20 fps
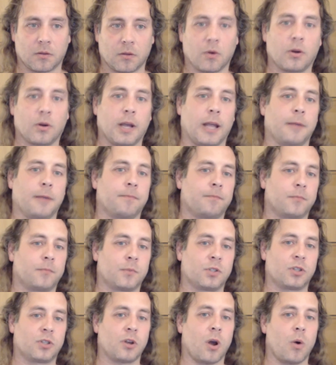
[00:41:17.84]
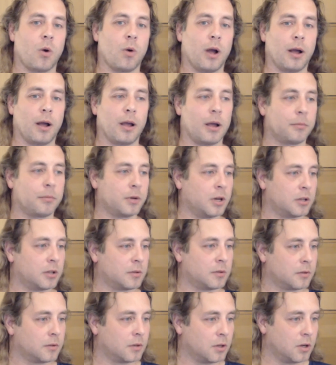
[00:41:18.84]
Okay, so I, am going to
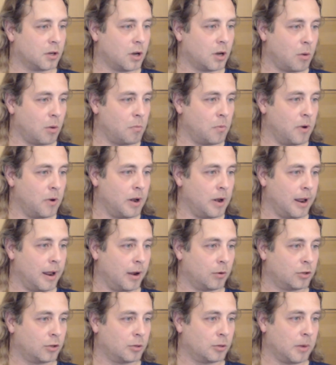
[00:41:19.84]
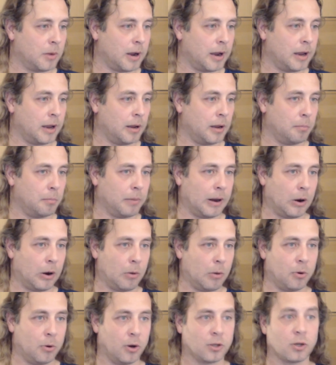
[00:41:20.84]
go now to my
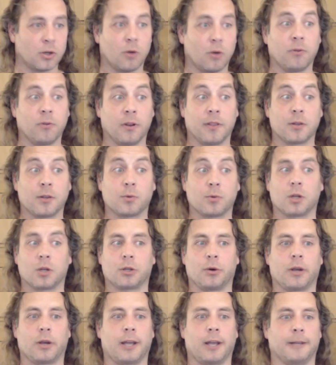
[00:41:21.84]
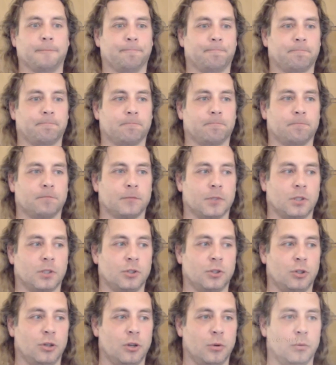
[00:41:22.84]
PowerPoint. Hopefully this works okay.
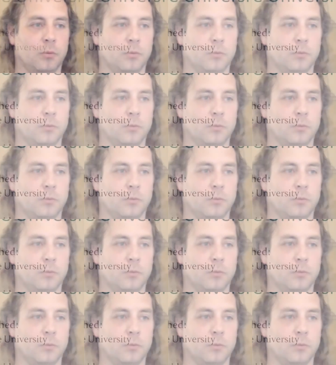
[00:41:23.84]
Should do.